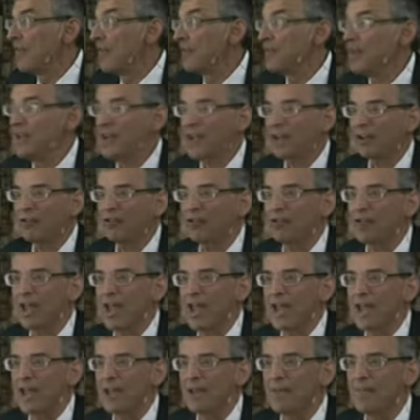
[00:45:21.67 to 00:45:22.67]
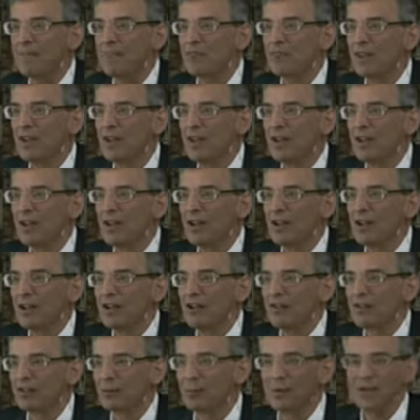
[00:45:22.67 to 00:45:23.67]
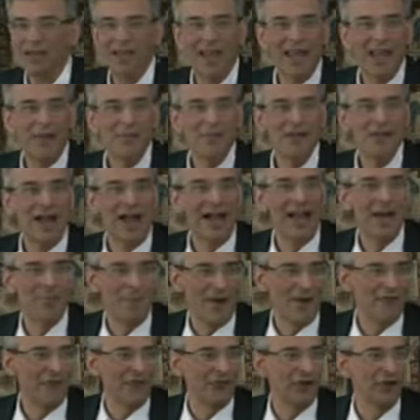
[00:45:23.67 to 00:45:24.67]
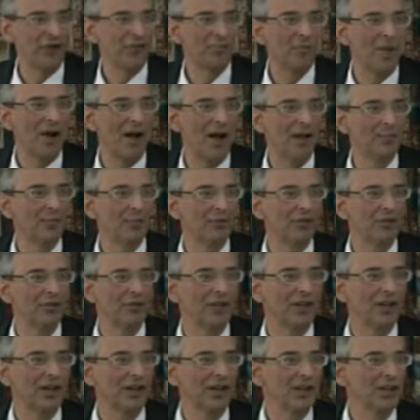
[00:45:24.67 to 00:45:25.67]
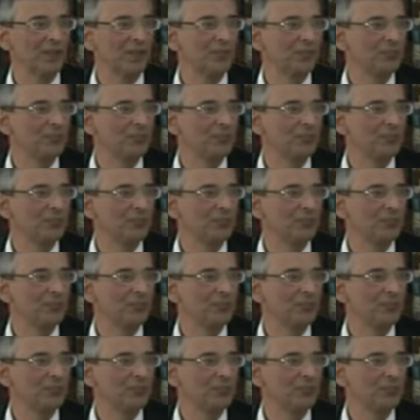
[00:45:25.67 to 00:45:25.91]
And then the next day, somebody gave me, I had my first Bible study.